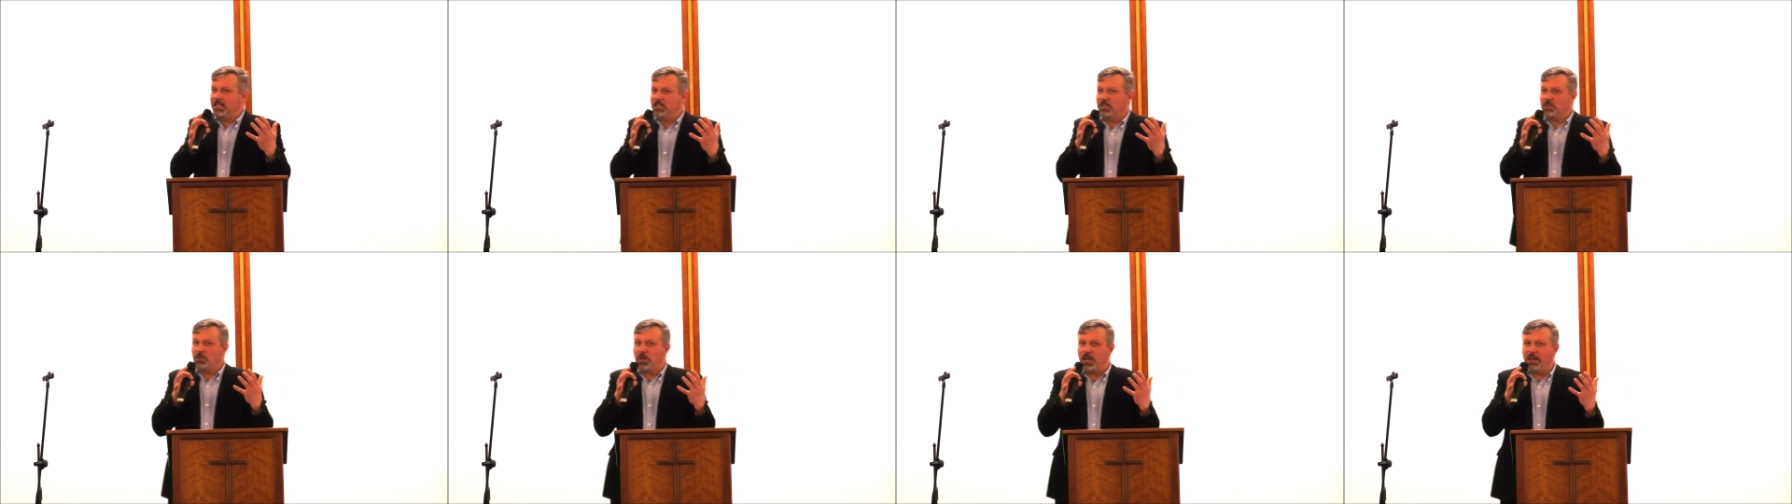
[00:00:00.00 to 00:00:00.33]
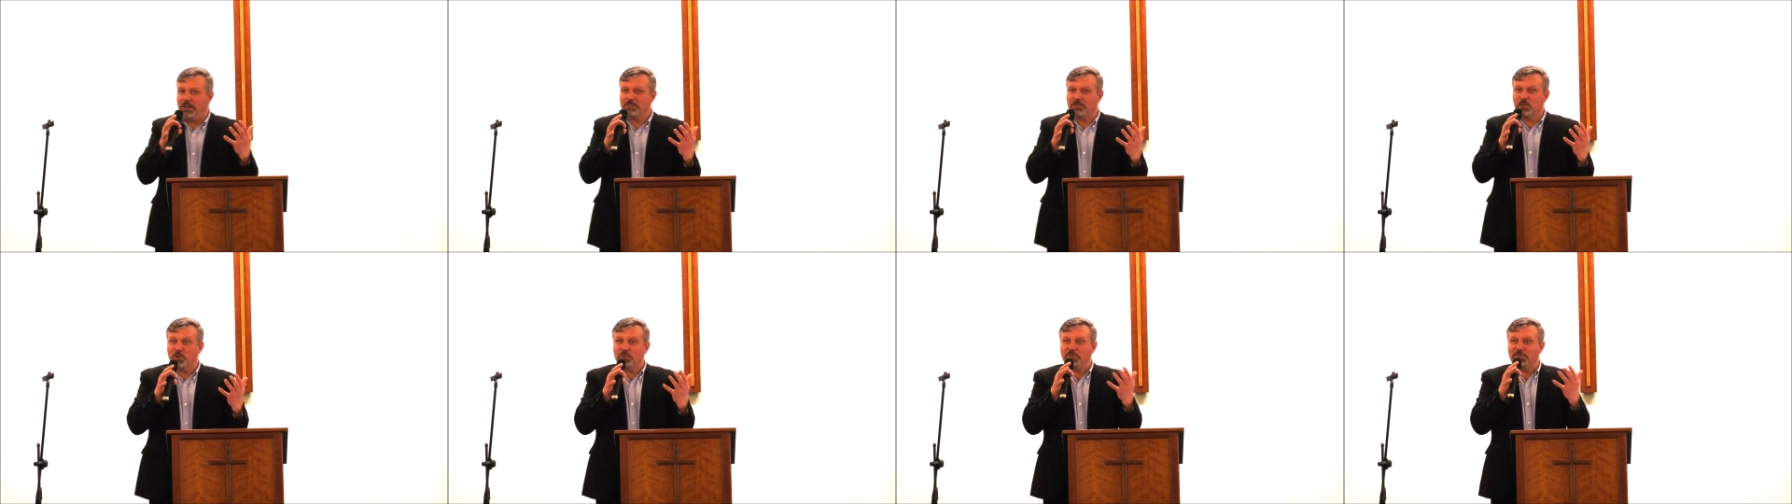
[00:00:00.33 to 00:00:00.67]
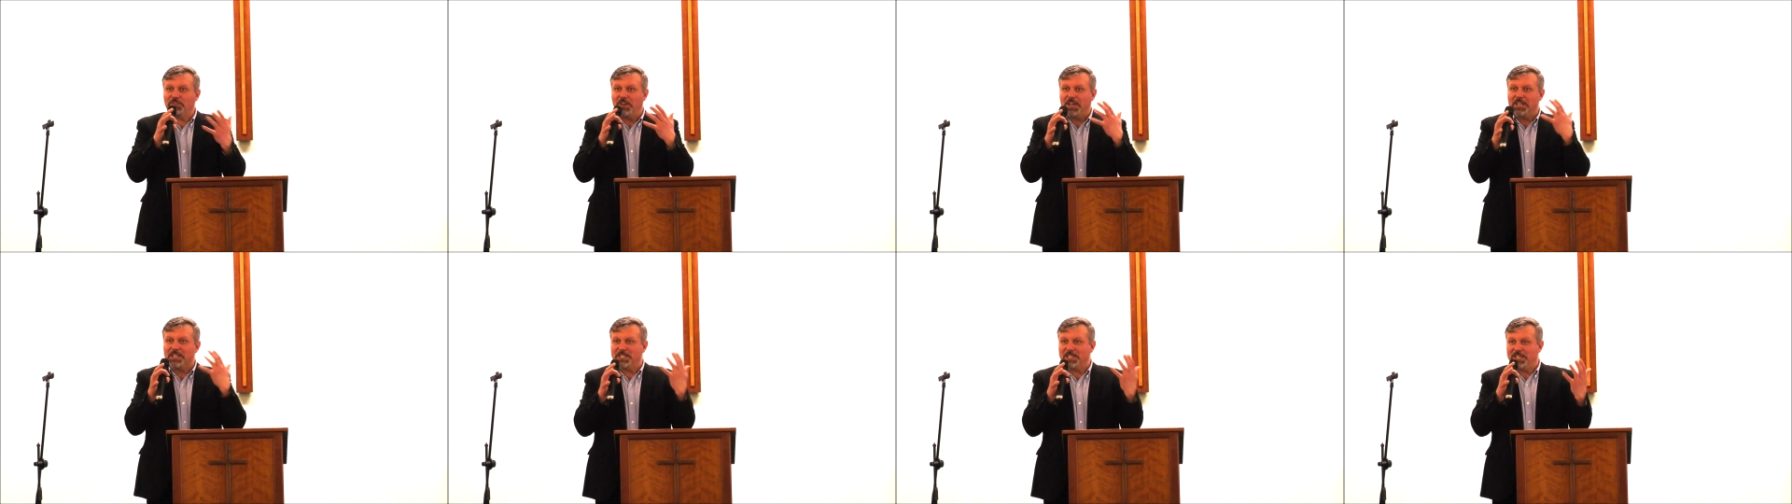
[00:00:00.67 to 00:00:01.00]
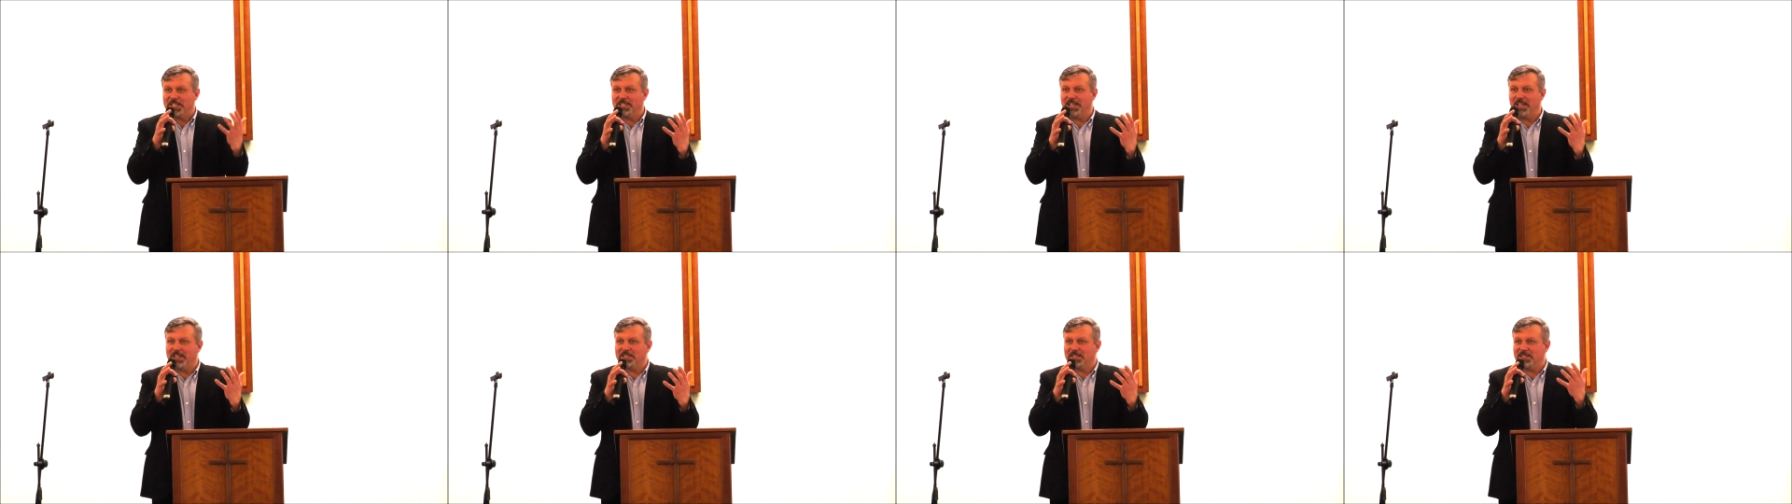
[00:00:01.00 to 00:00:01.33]
to have two
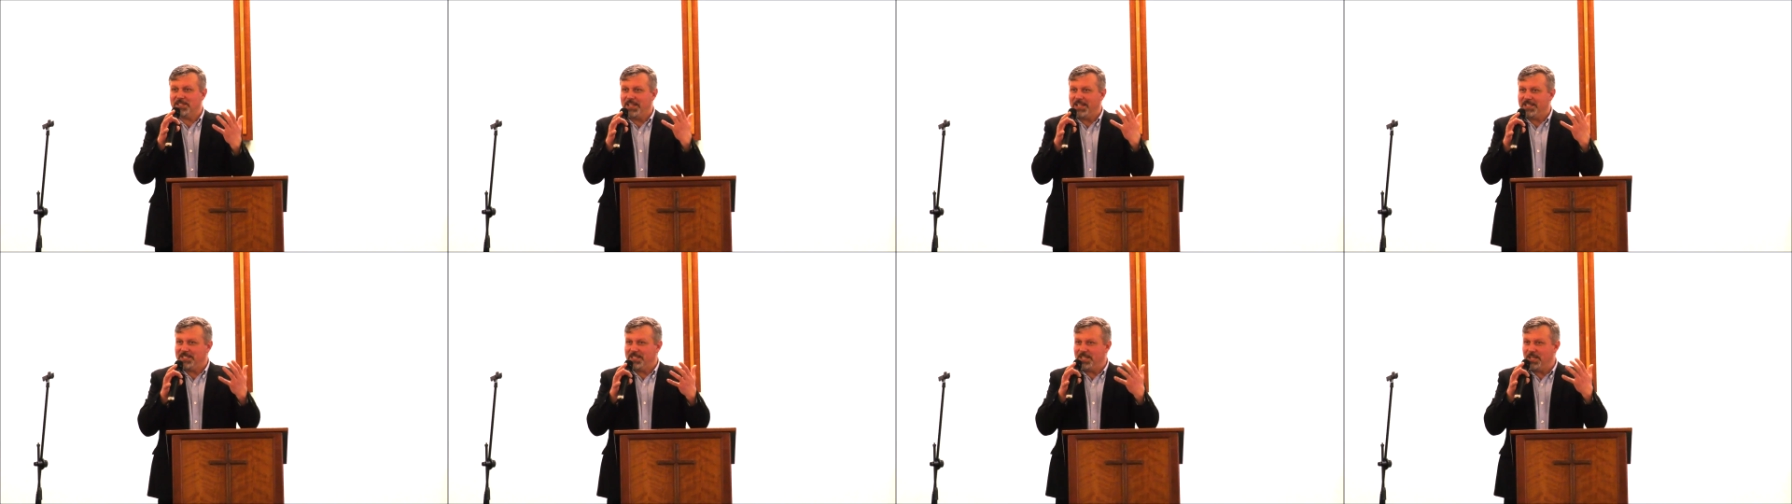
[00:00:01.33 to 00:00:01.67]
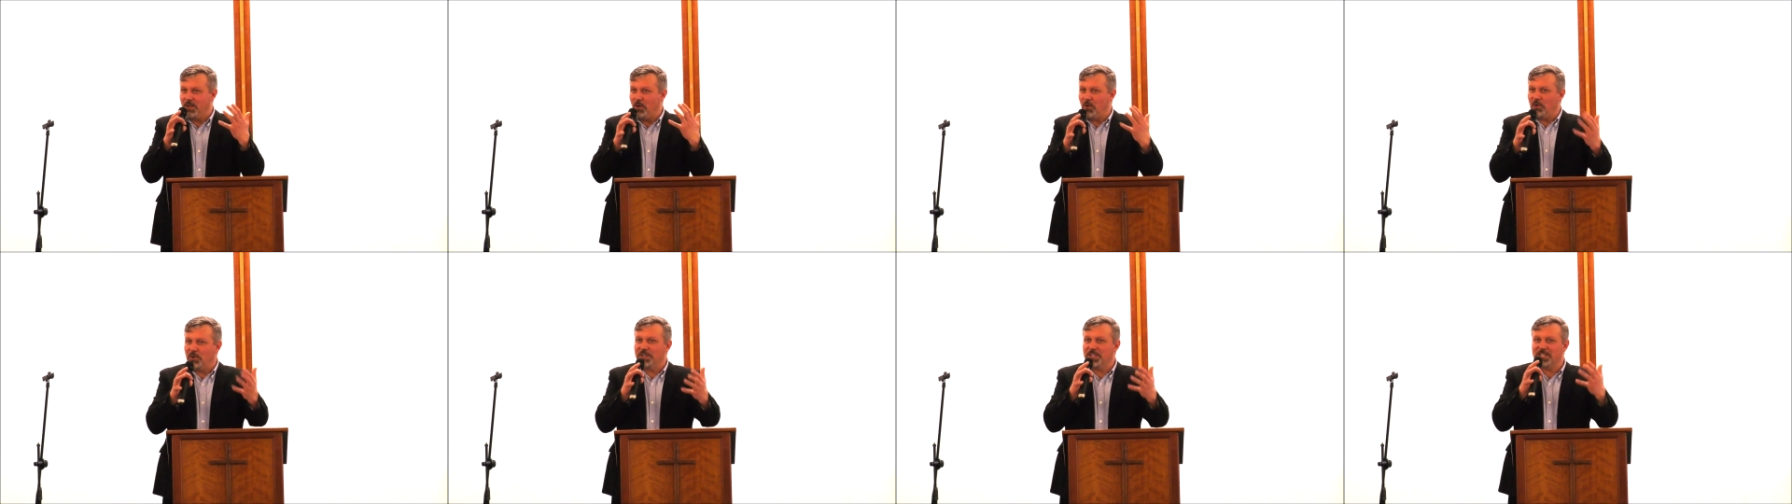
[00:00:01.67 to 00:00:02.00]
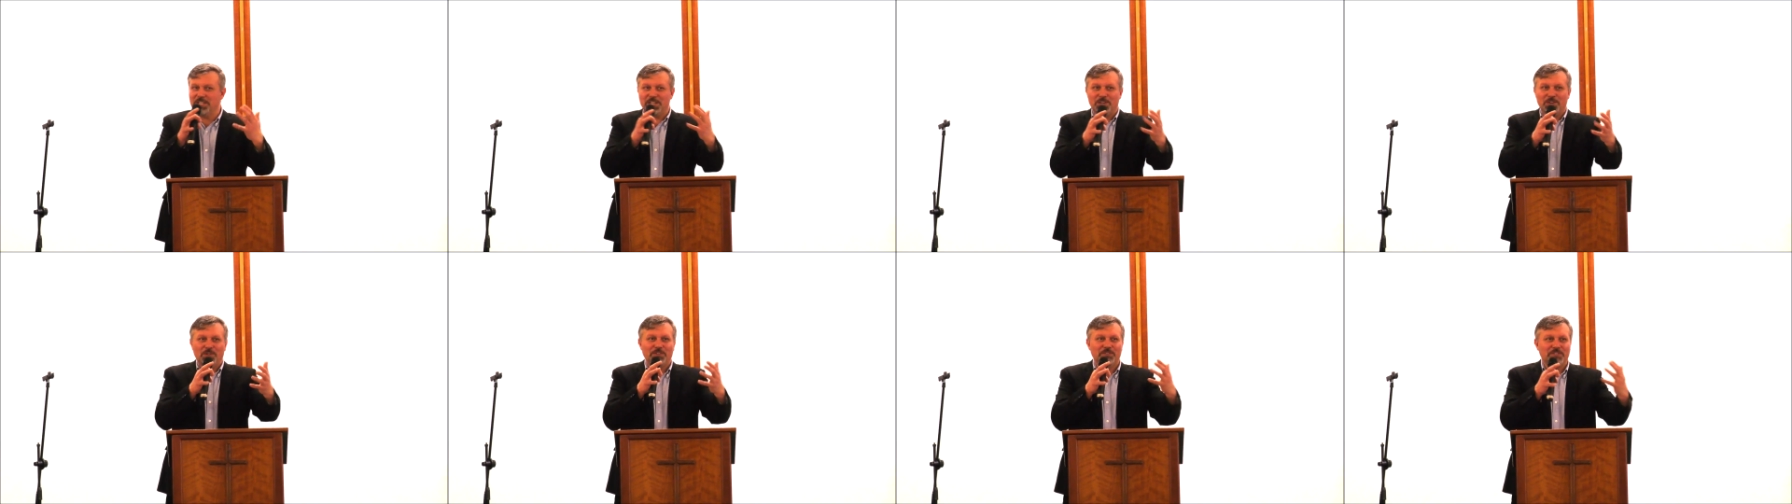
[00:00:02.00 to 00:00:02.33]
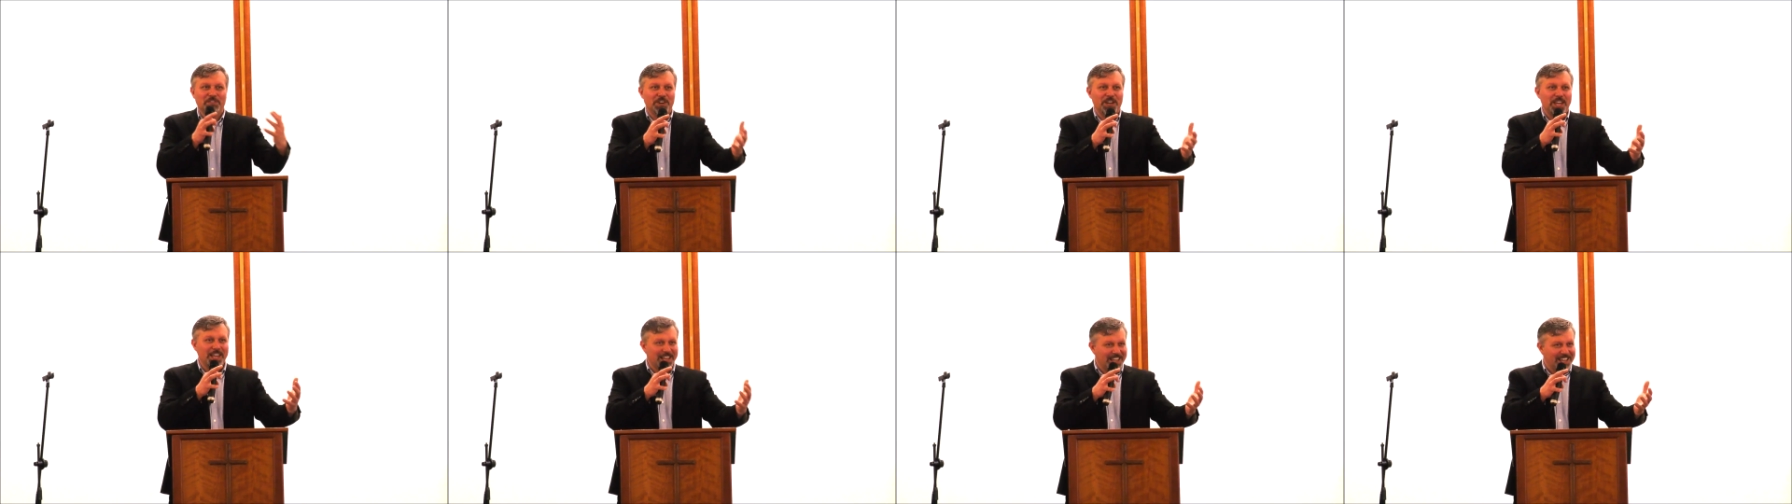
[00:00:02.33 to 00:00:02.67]
faces that's that's the origin of
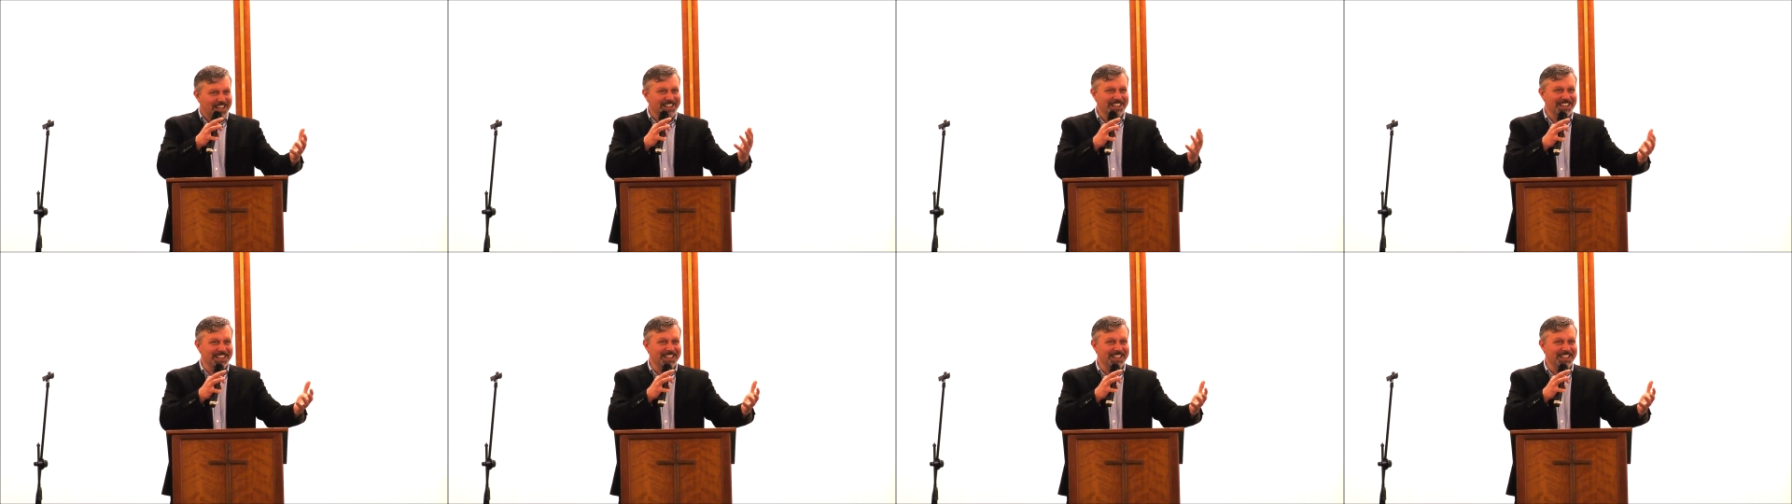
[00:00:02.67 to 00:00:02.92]
greek